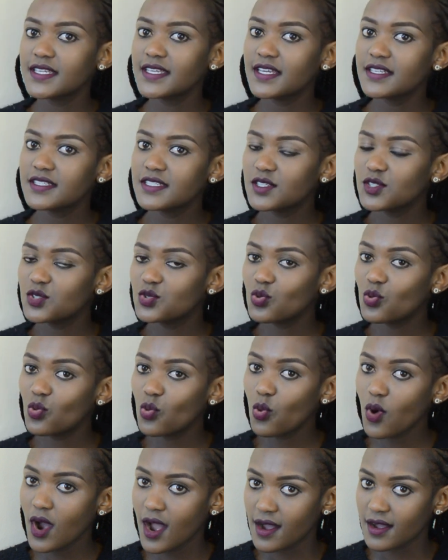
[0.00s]
getting to
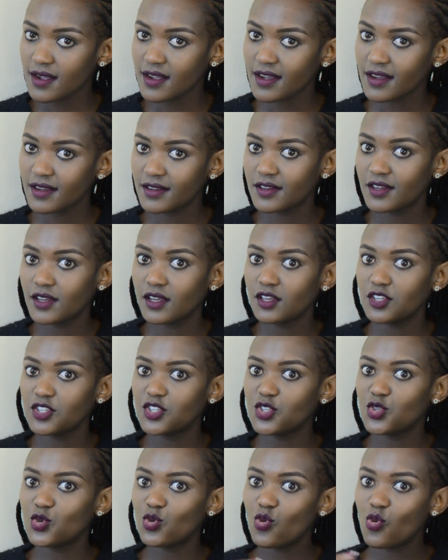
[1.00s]
work?
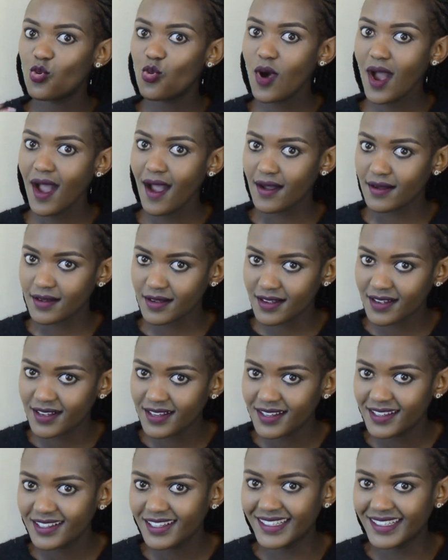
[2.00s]
You work.